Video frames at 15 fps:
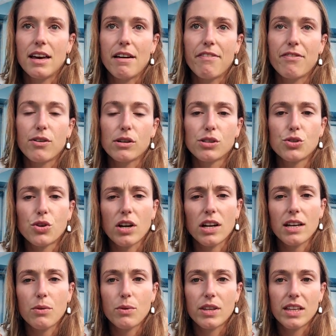If you're
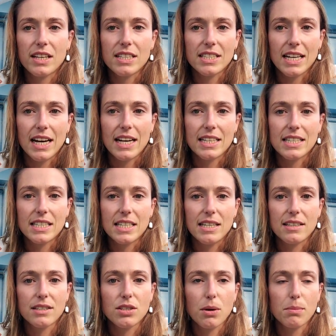struggling with
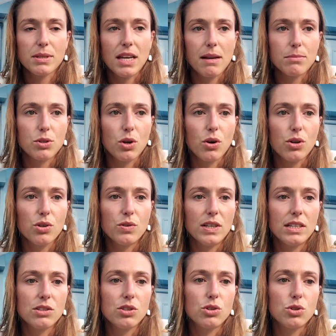anxiety, sometimes all you
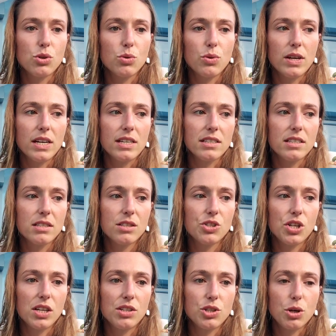need to do is
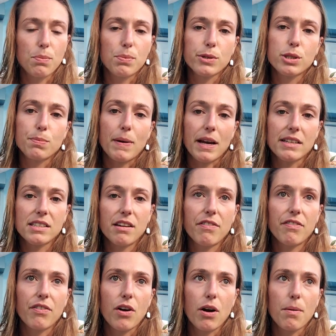change your perspective
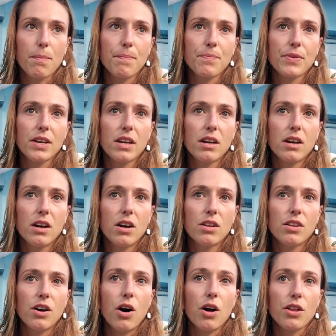from
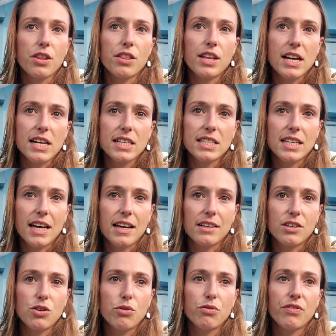all the things
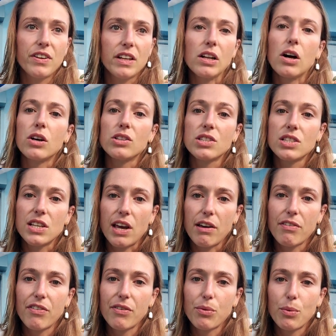that you feel
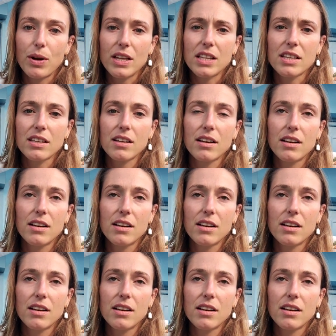unsafe with,